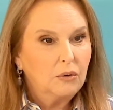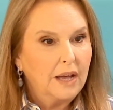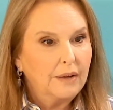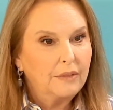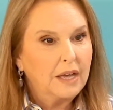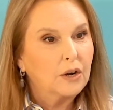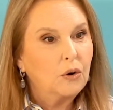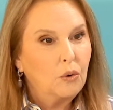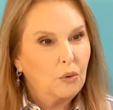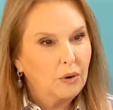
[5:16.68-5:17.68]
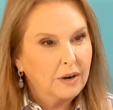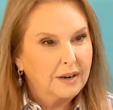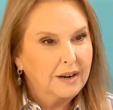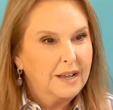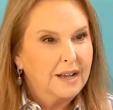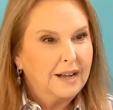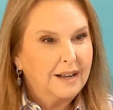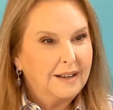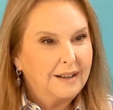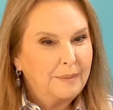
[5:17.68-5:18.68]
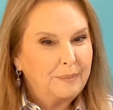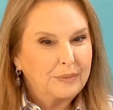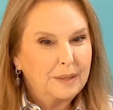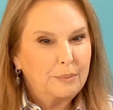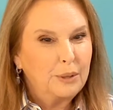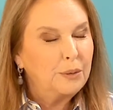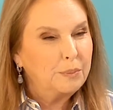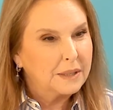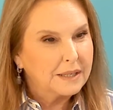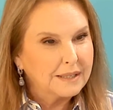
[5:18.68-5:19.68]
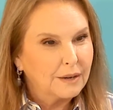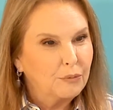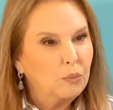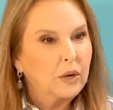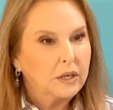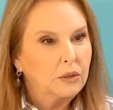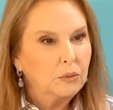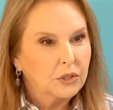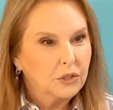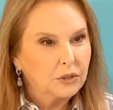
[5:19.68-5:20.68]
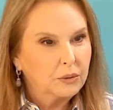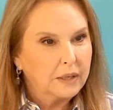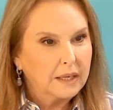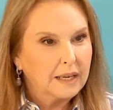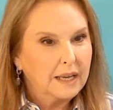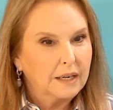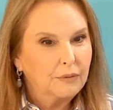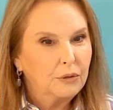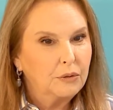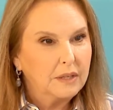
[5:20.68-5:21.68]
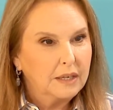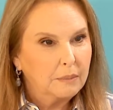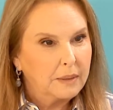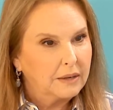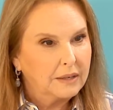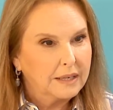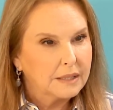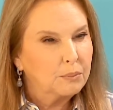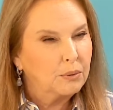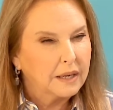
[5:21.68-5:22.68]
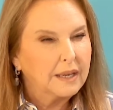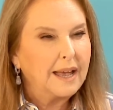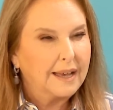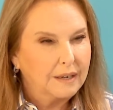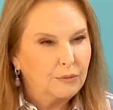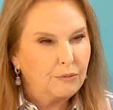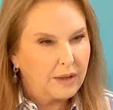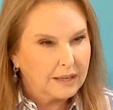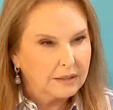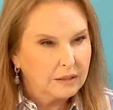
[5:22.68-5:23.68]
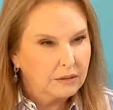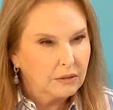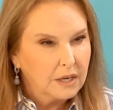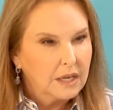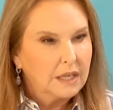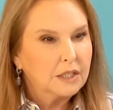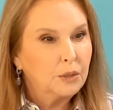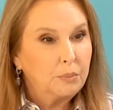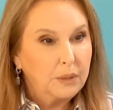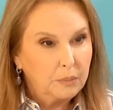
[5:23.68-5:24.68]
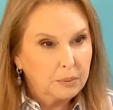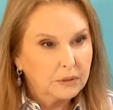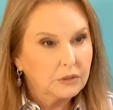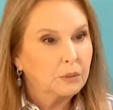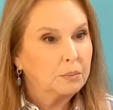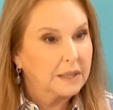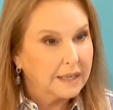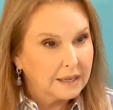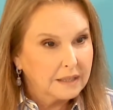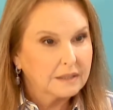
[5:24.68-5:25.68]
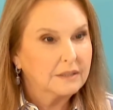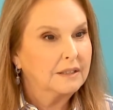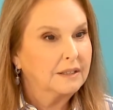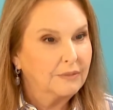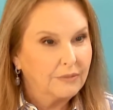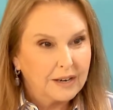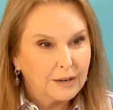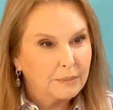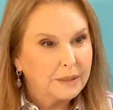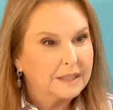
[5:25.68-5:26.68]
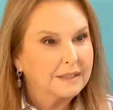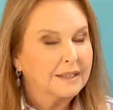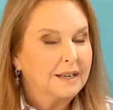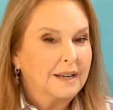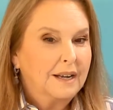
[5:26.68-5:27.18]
you have that core purpose of what you are doing. And if you think about it as bringing added value to people, to planet, to the environment,